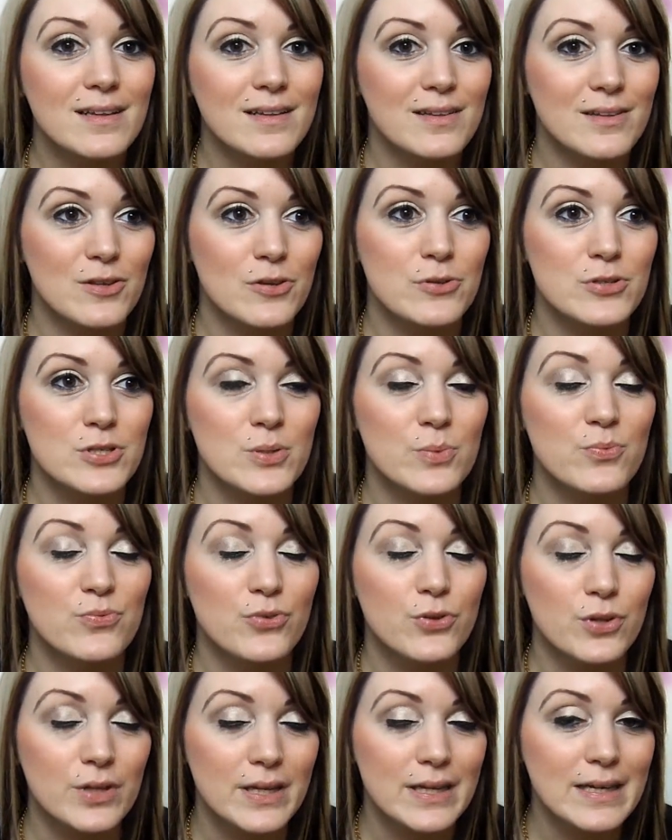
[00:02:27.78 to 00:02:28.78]
YouTube
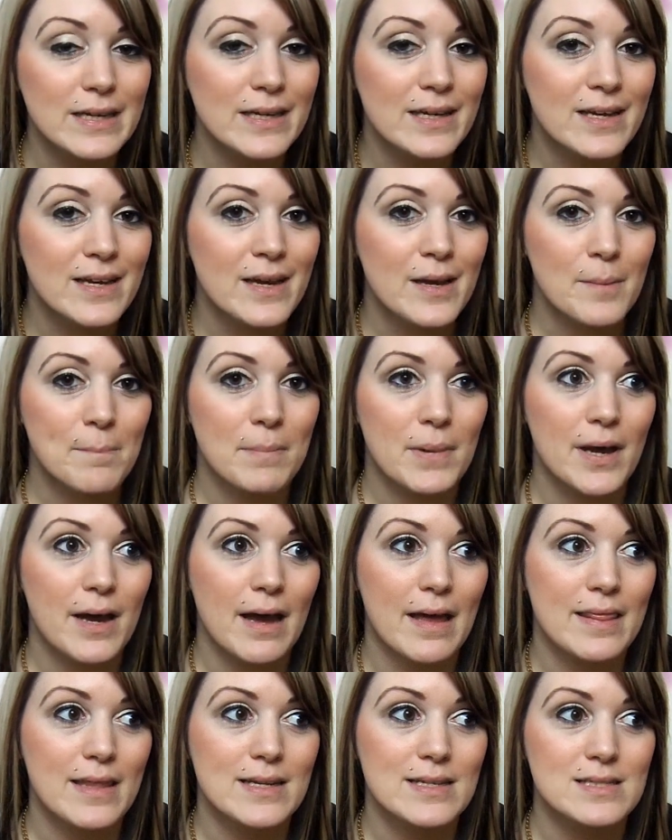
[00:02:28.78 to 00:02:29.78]
fully but
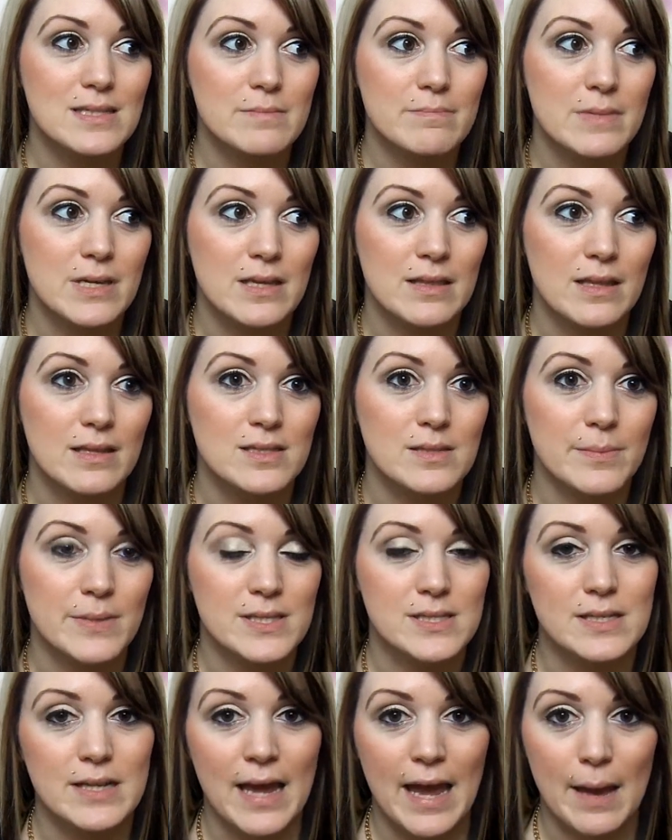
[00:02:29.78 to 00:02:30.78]
that doesn't mean that
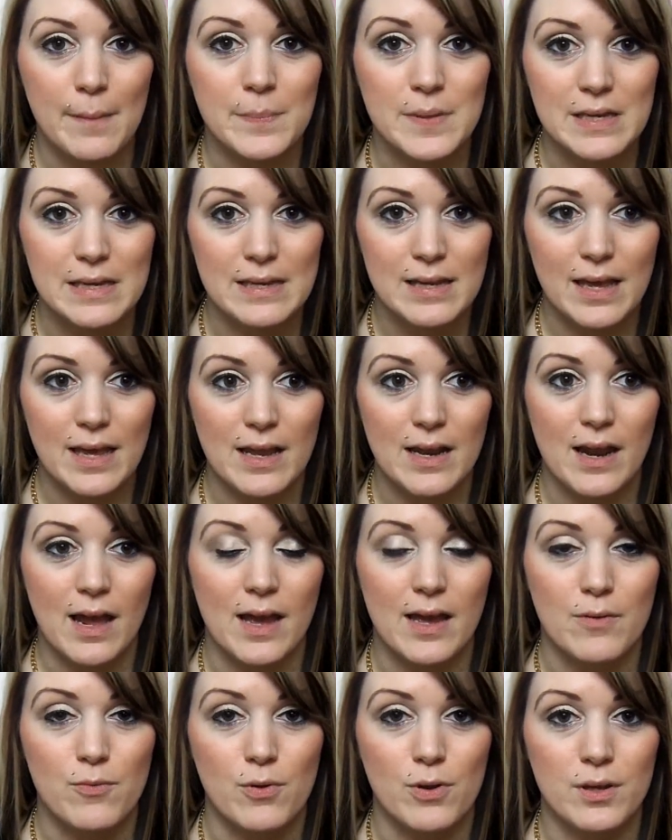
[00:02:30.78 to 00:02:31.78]
something's going to happen and
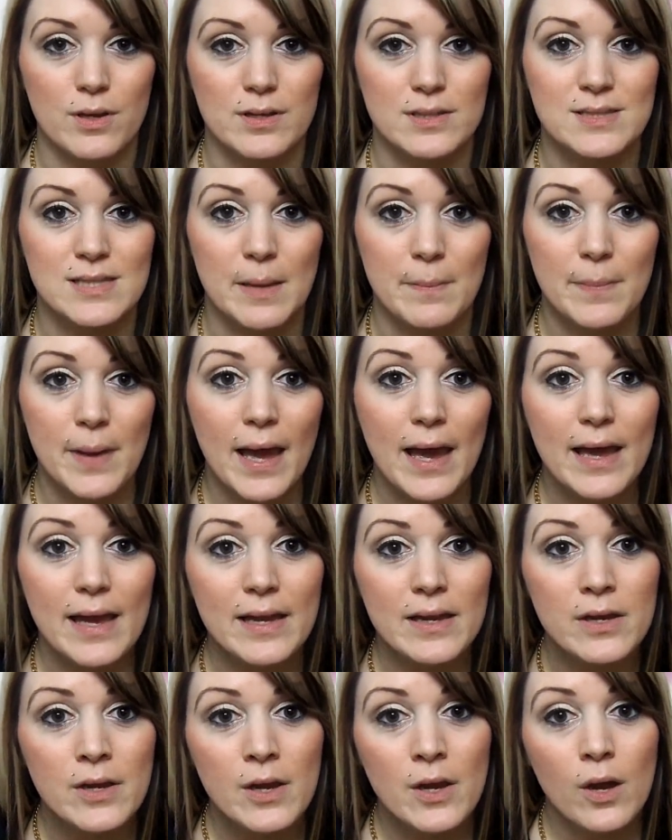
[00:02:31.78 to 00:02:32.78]
I want to step
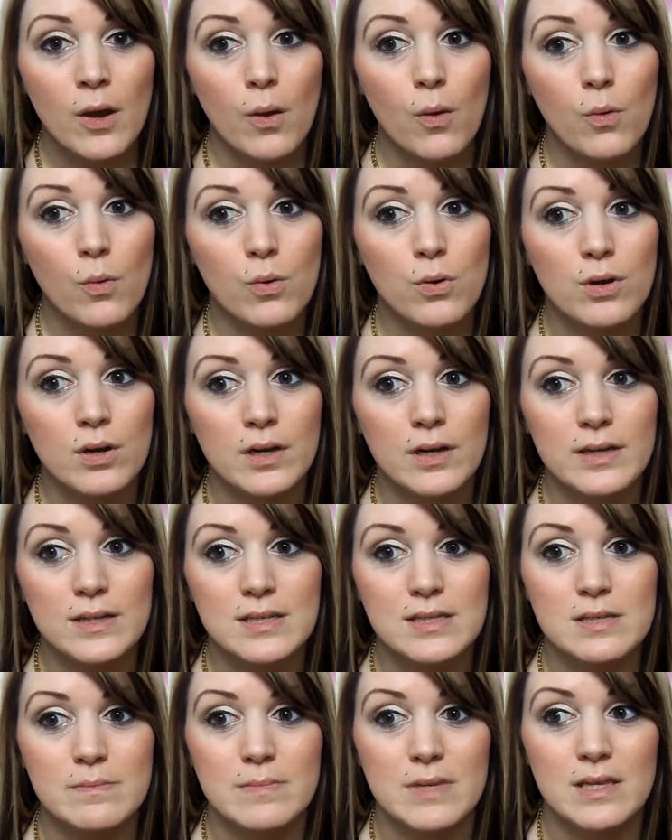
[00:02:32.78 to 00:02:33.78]
back, or it
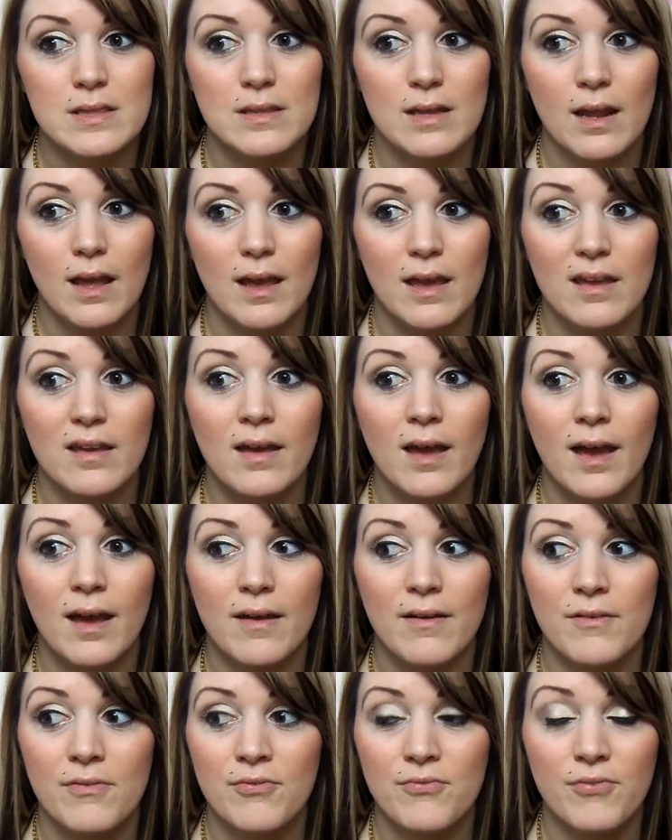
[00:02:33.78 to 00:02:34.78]
doesn't mean that I
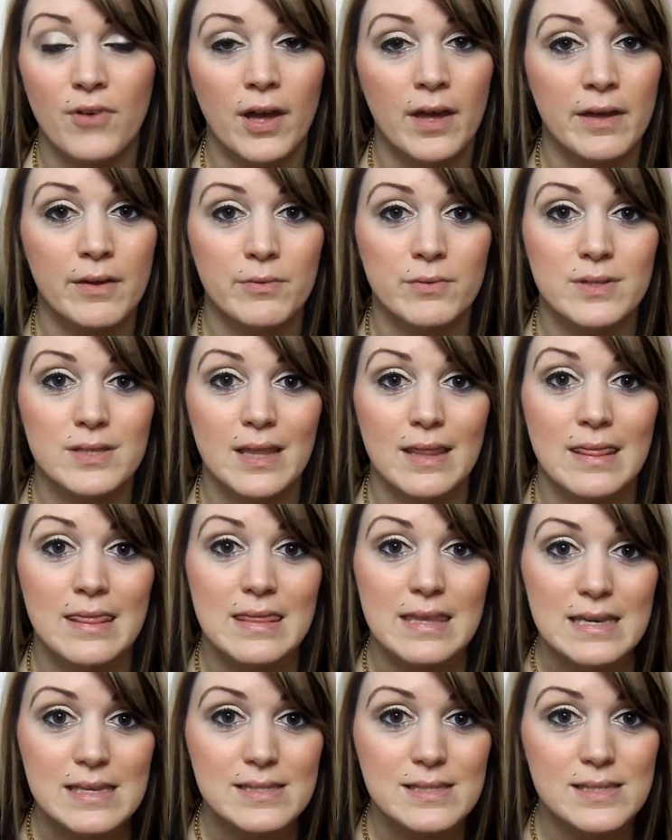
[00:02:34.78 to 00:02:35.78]
have found that
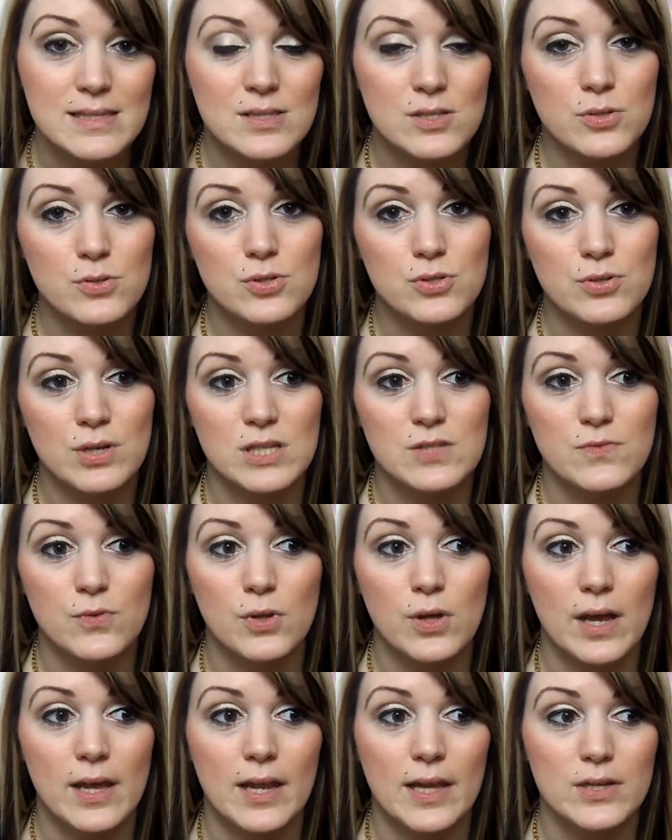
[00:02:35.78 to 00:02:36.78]
this is too
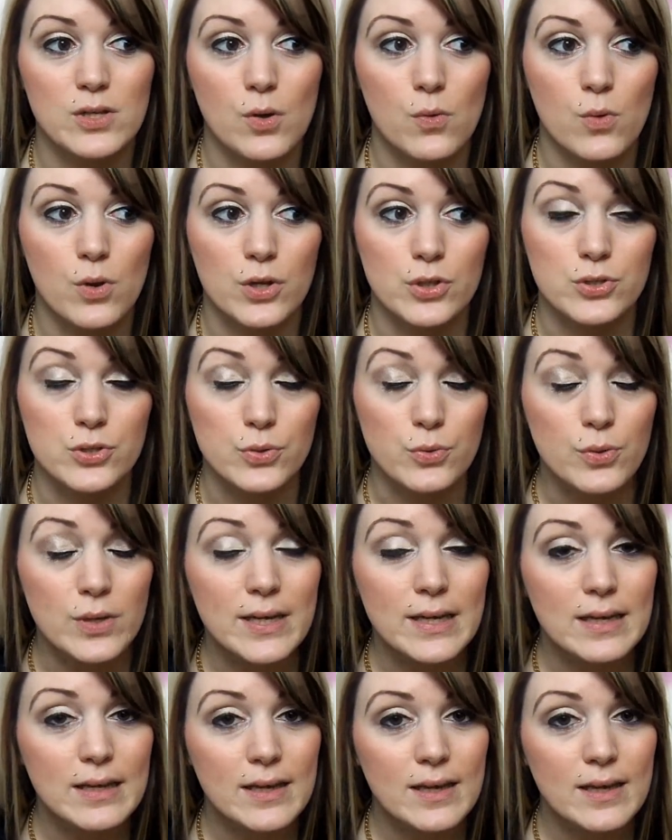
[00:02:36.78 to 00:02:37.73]
stressful and I don't want to do it.